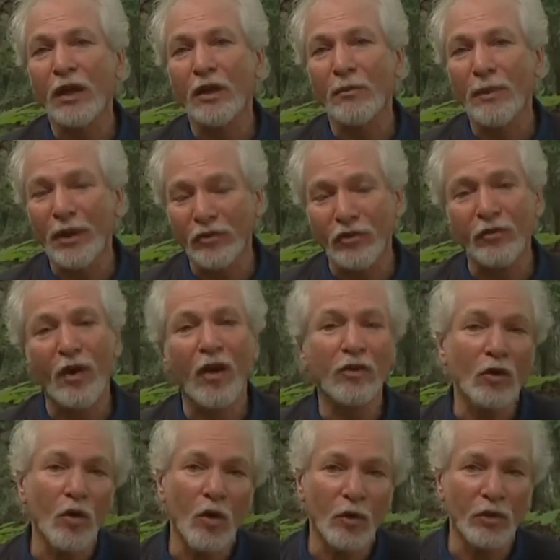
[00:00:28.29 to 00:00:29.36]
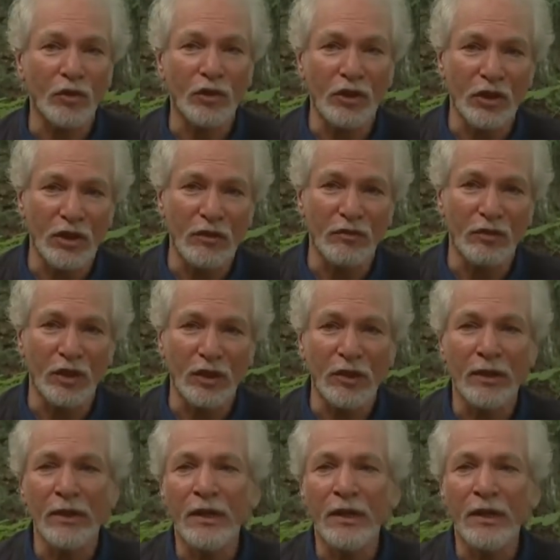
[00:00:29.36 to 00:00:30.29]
amounts of alcohol in the evening.